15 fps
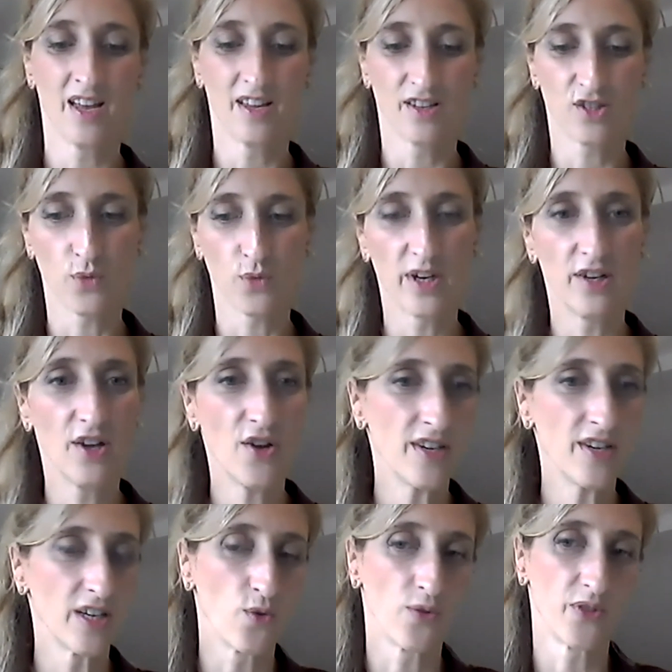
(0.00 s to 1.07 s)
So we're
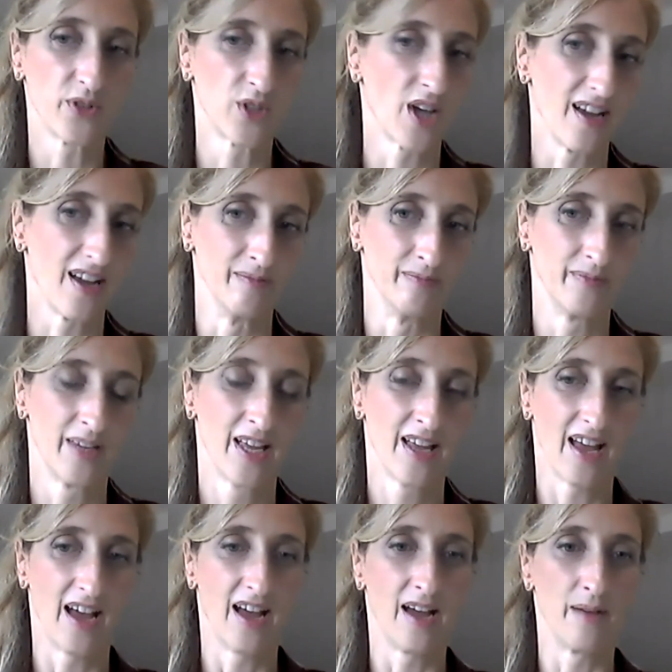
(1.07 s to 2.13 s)
learning all the time,
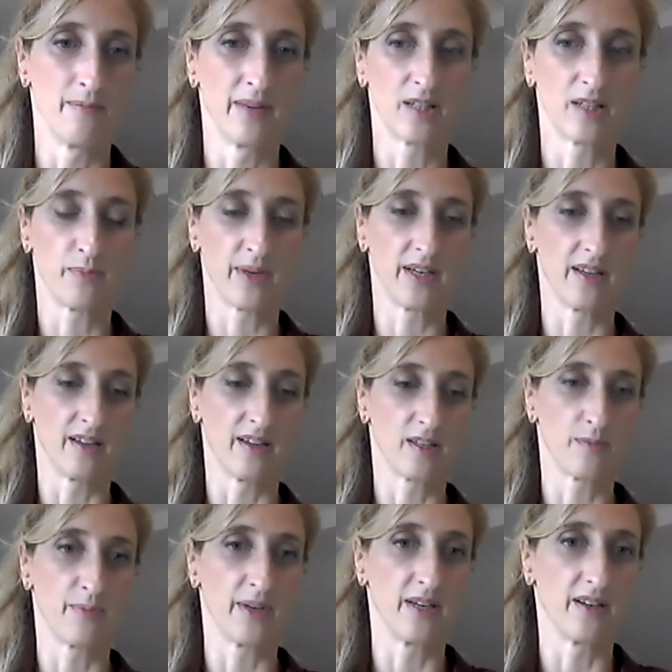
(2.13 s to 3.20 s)
and it's
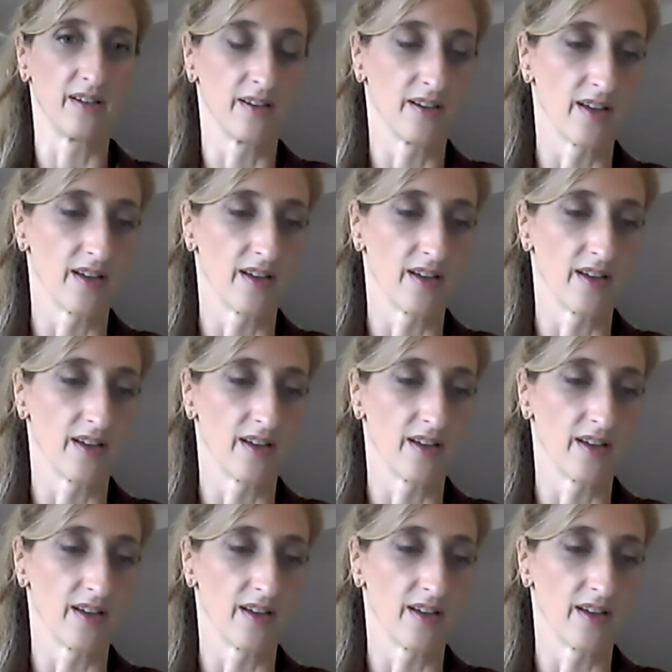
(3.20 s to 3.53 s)
been